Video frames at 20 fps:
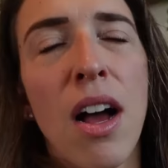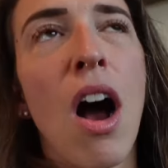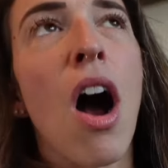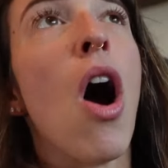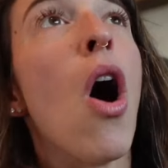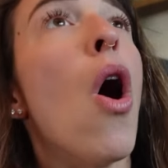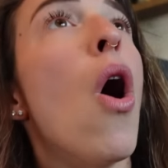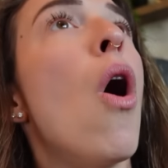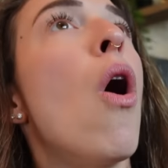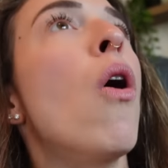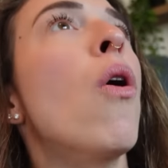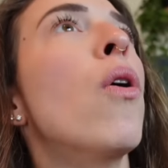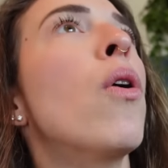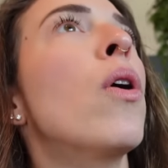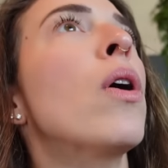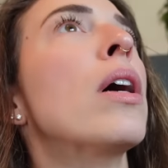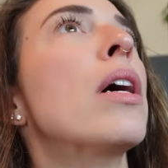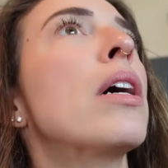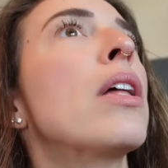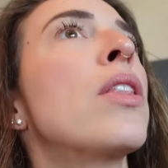
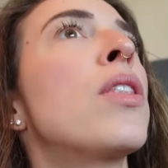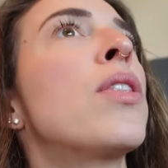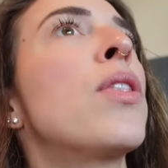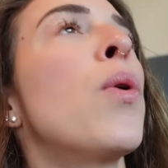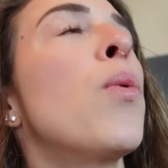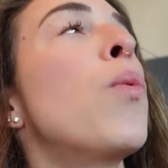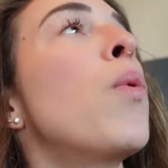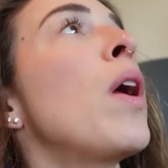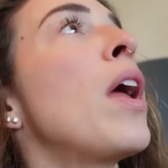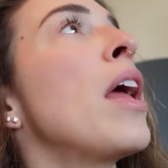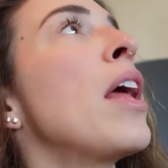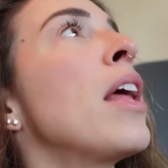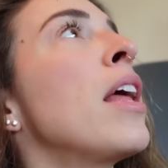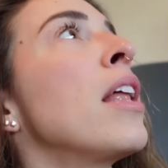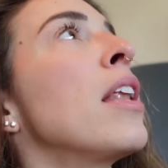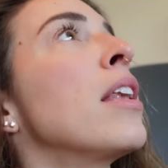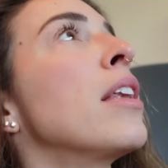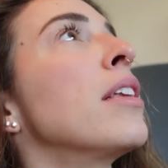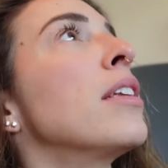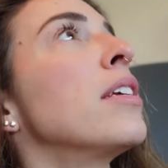oh, the
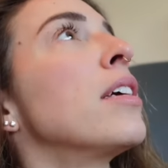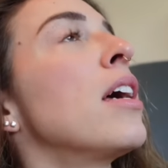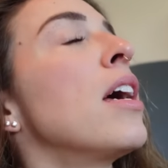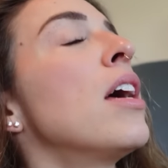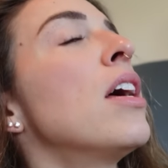wind.